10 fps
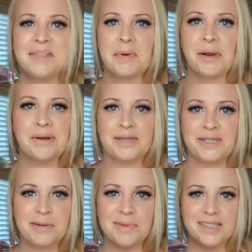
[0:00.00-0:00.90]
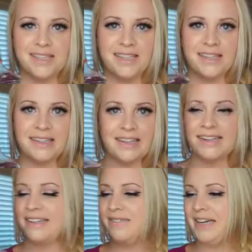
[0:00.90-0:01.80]
is probably the cheapest tequila
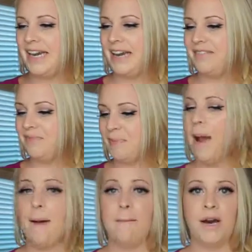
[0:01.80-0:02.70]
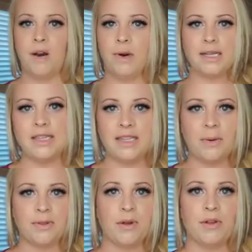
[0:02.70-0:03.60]
we have, but it works. Mixing
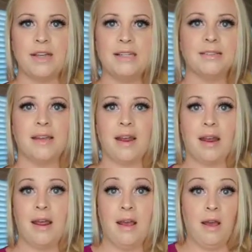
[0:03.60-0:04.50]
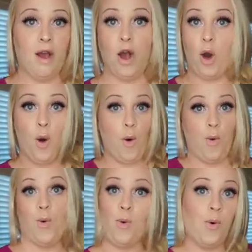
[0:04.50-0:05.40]
with other things, then
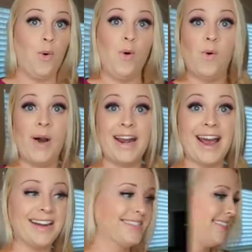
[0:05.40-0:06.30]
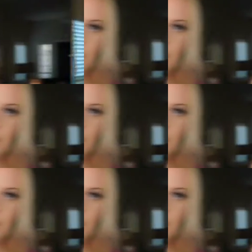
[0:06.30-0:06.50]
why not? 2